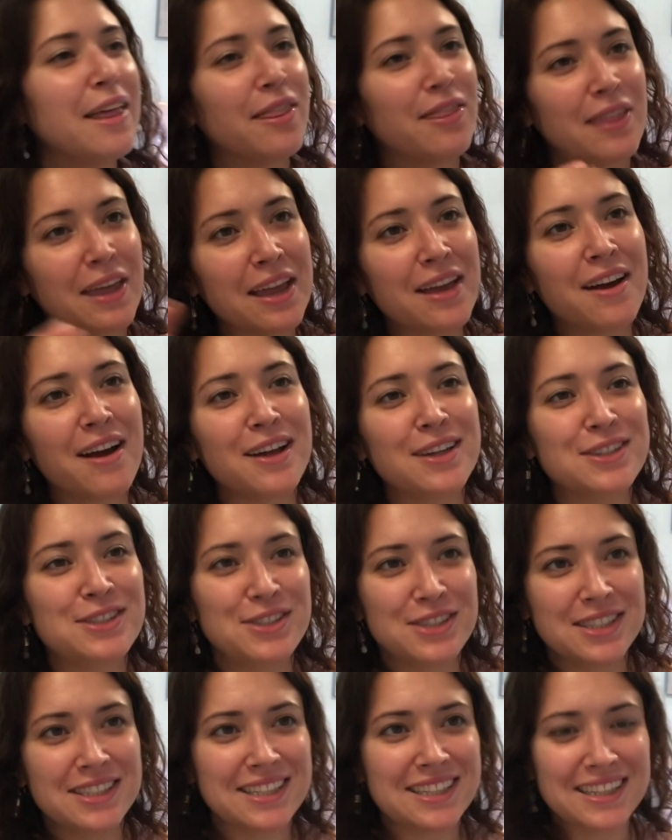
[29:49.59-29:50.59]
thank God
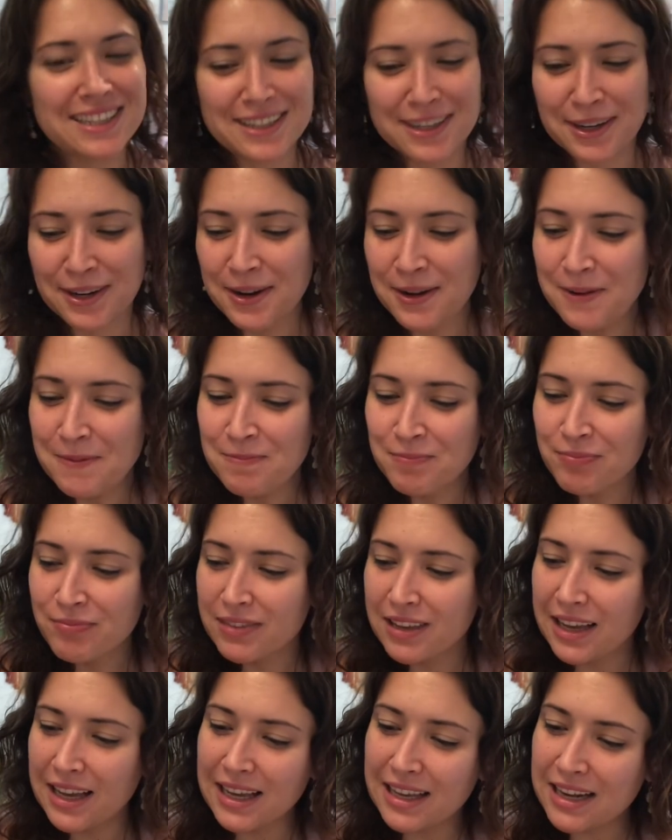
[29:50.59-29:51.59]
she's here.
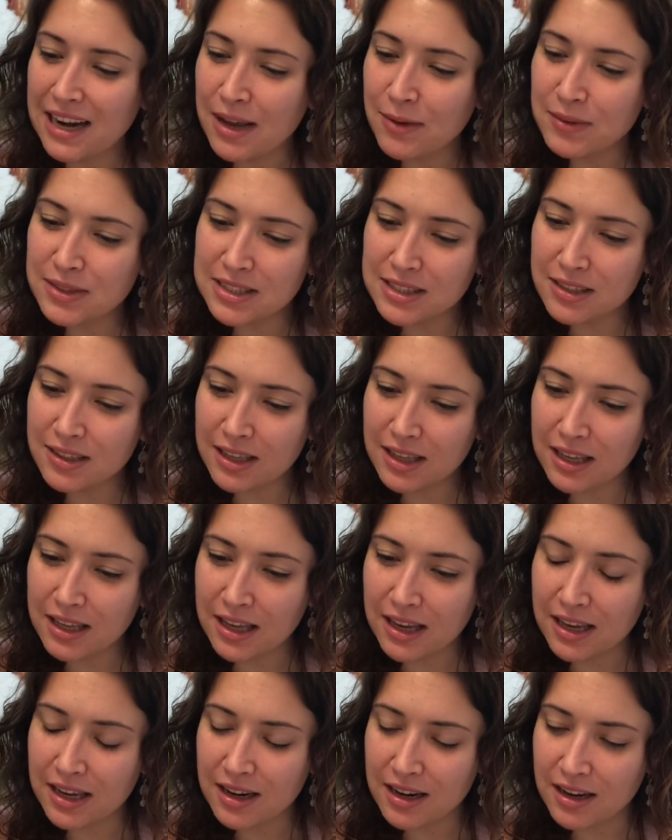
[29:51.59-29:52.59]
And I was looking
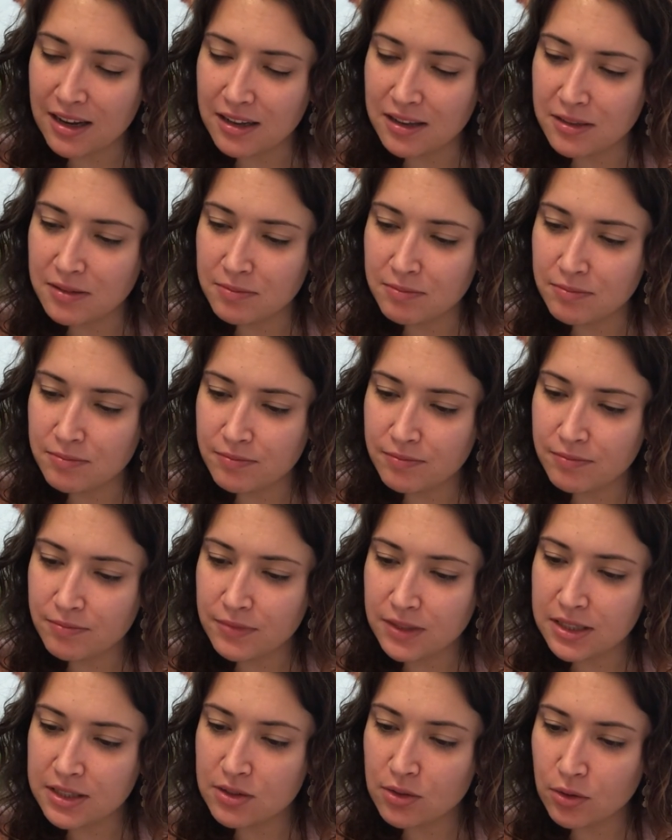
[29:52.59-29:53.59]
at um,
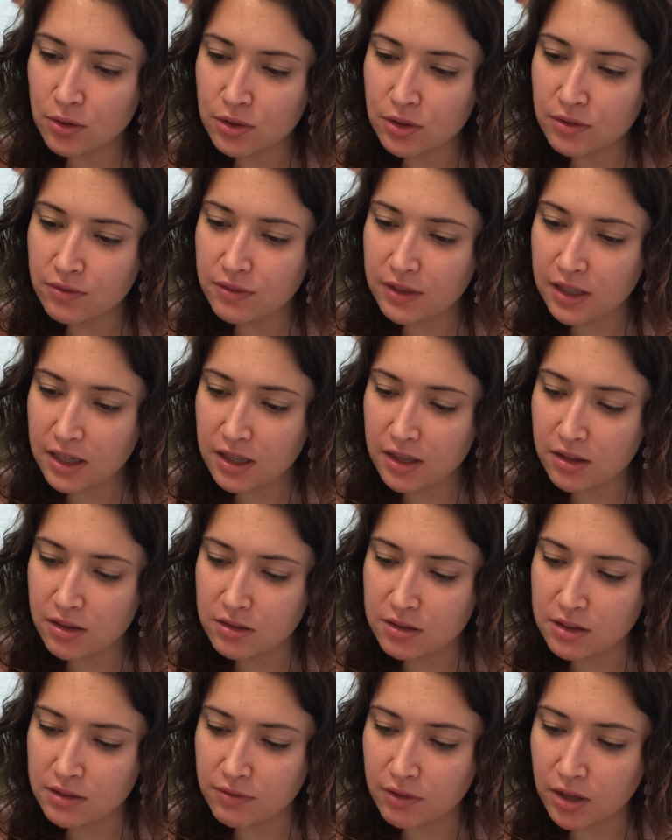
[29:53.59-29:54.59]
these older
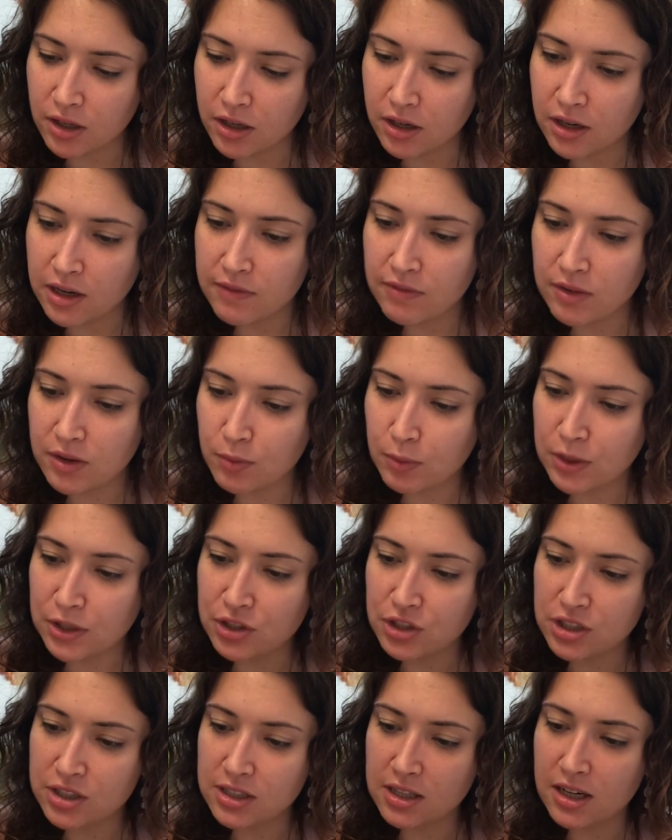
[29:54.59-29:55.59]
videos of her and then where
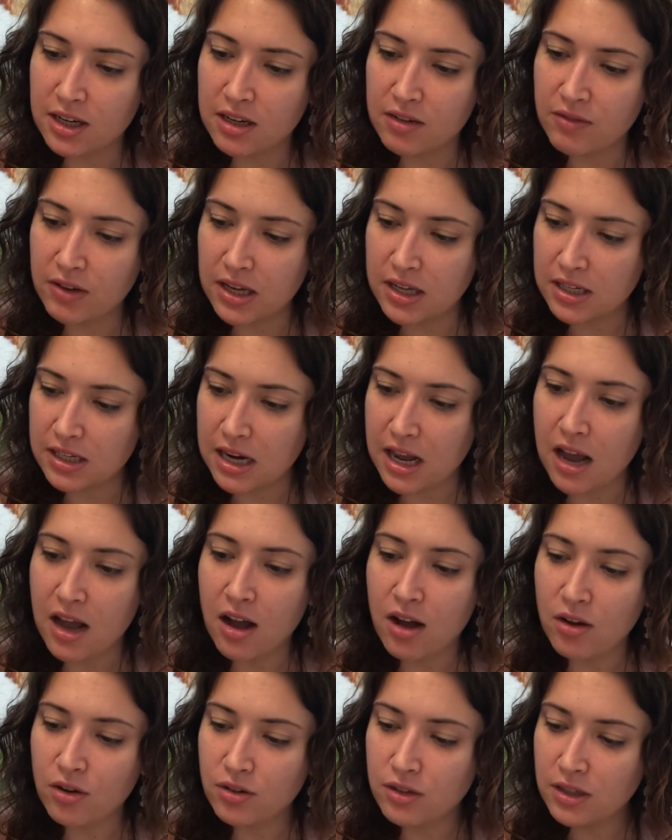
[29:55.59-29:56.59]
she's kind of at now.
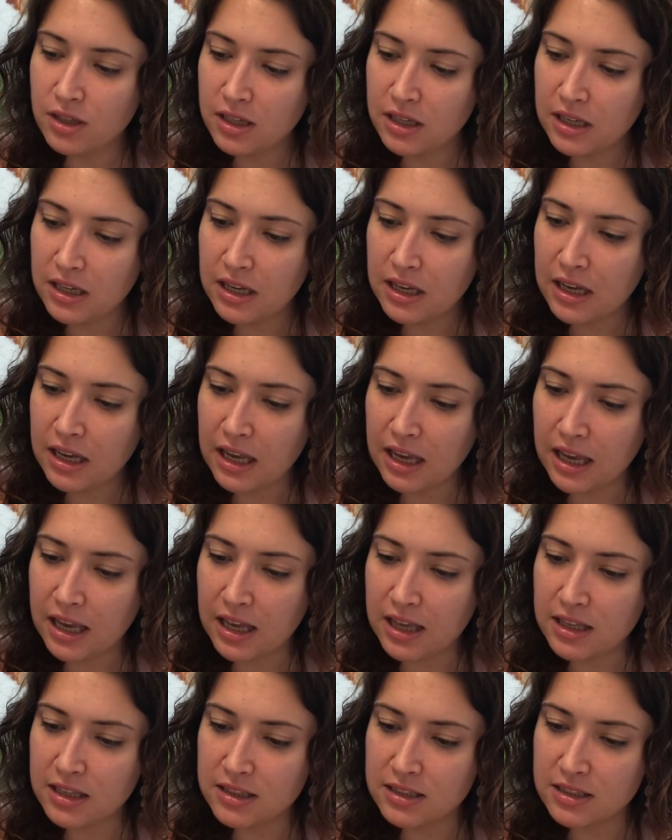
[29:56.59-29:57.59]

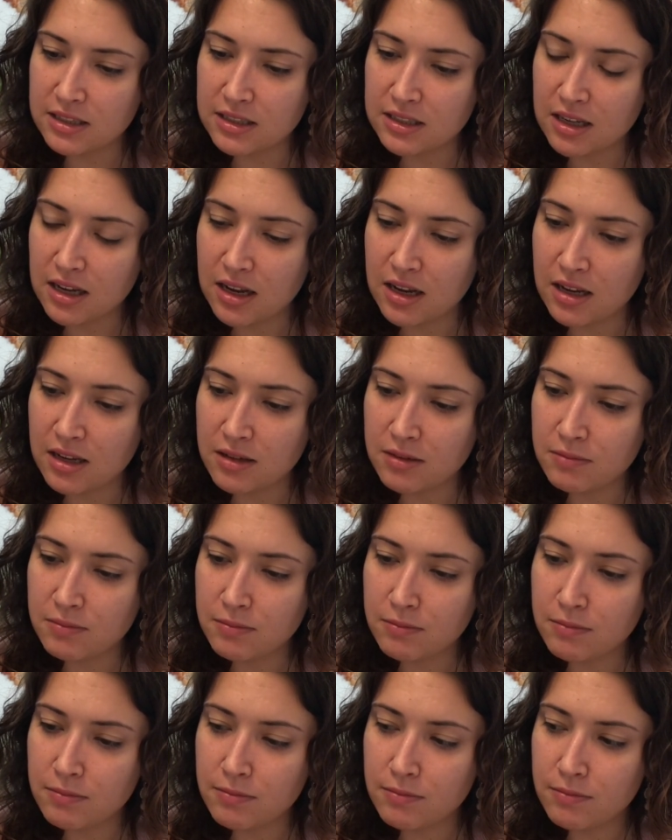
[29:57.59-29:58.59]
And um,
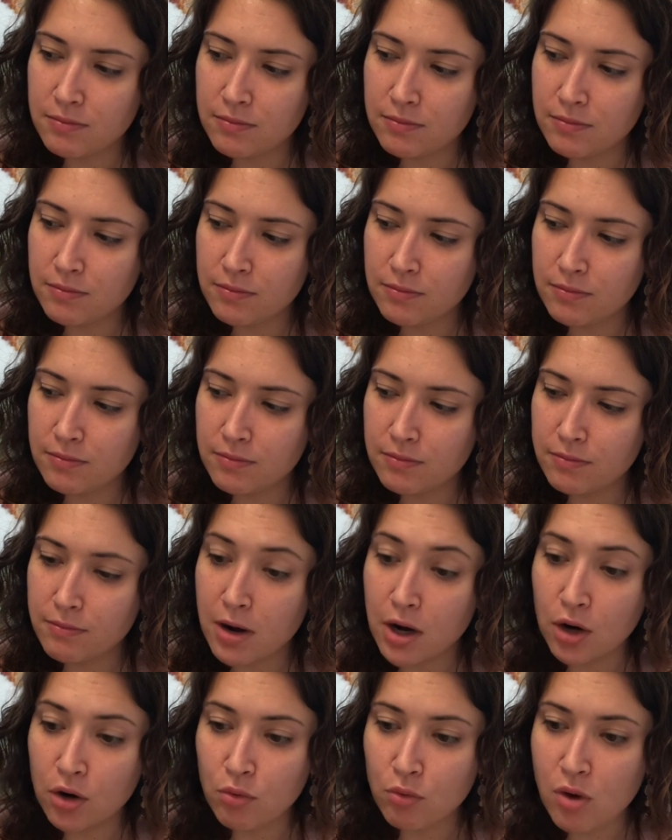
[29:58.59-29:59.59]

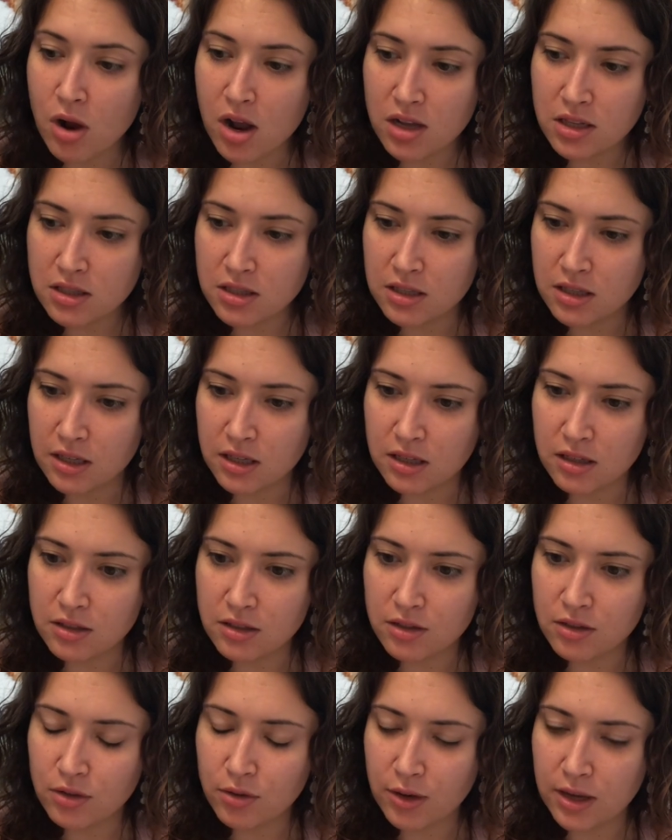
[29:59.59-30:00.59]
Mark
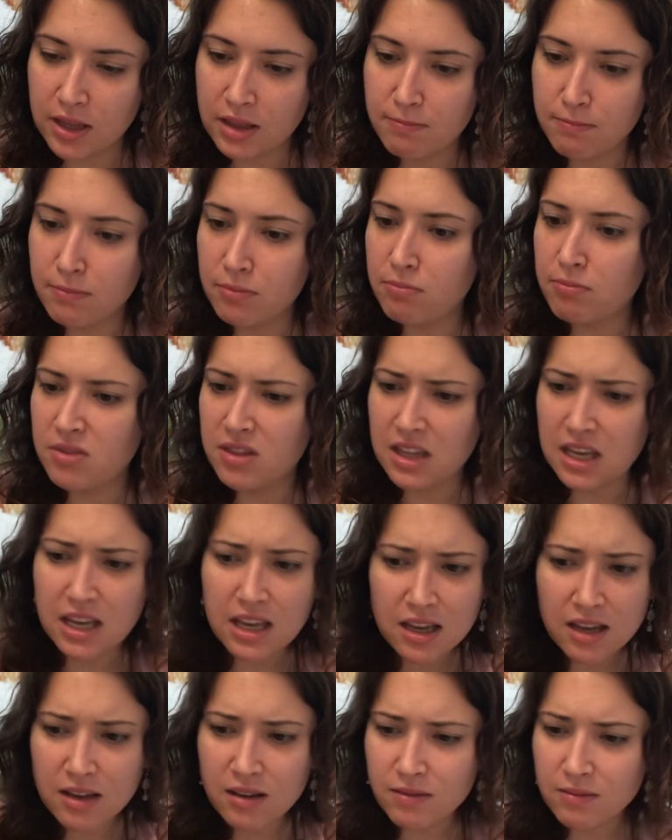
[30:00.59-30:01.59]
Ronson, who I
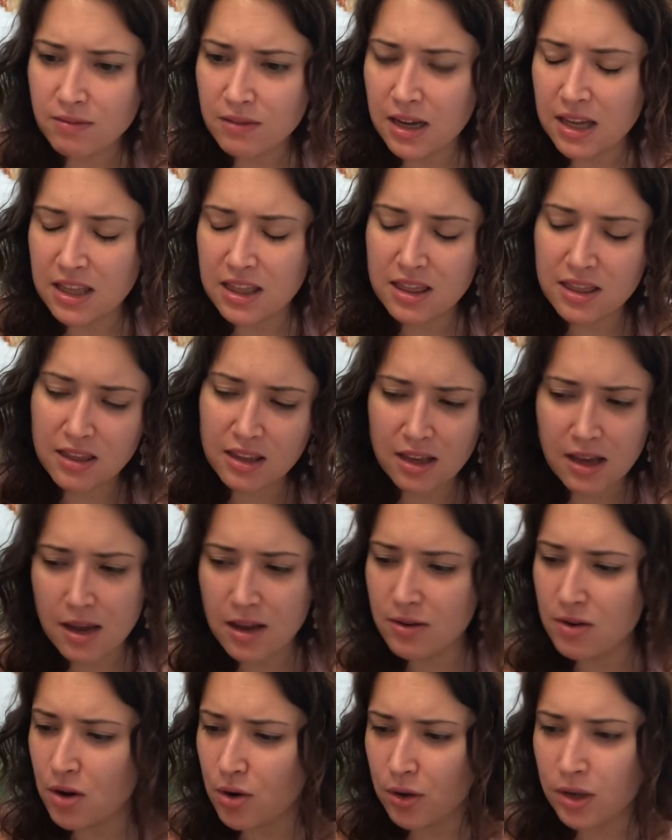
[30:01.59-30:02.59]
think, I yeah, I
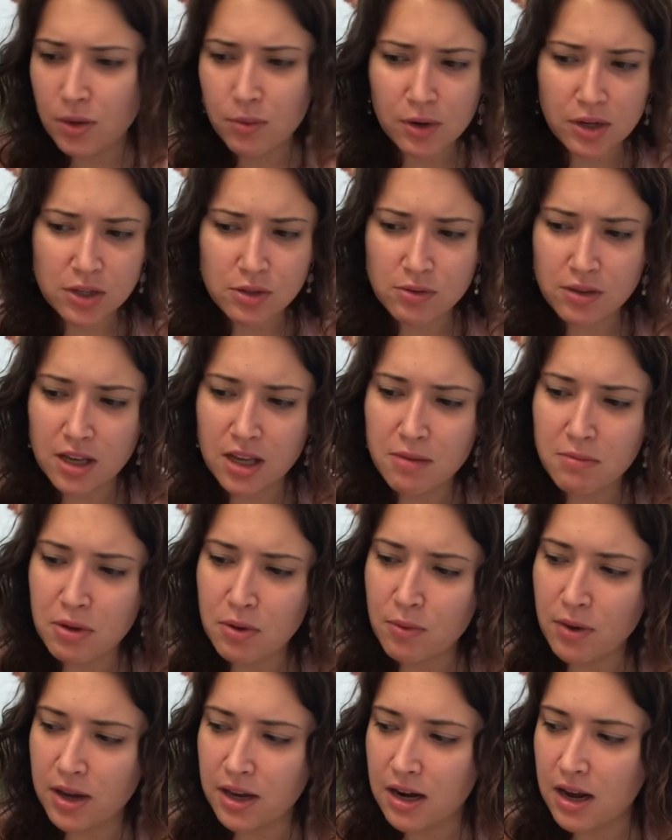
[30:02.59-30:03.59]
know he worked with Amy
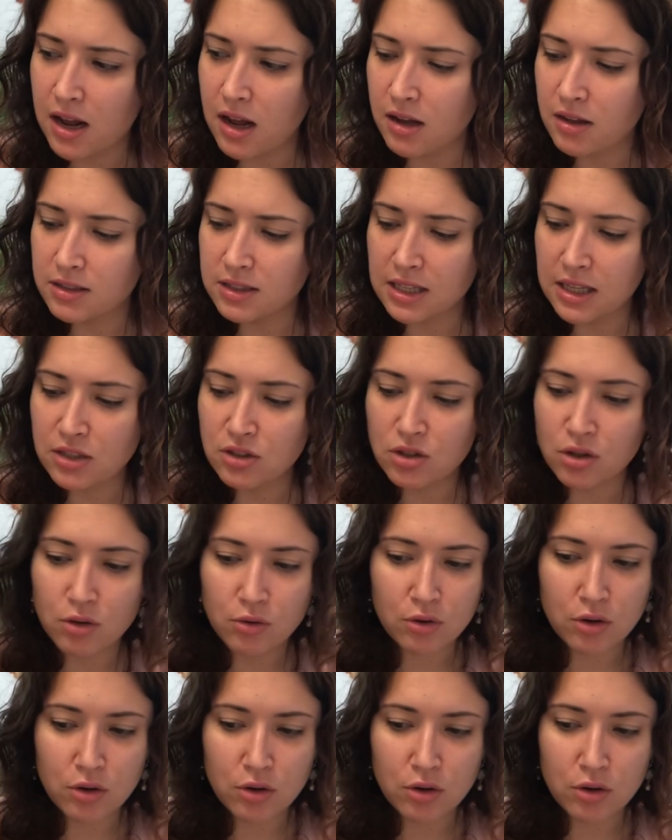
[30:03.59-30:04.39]
Winehouse. I don't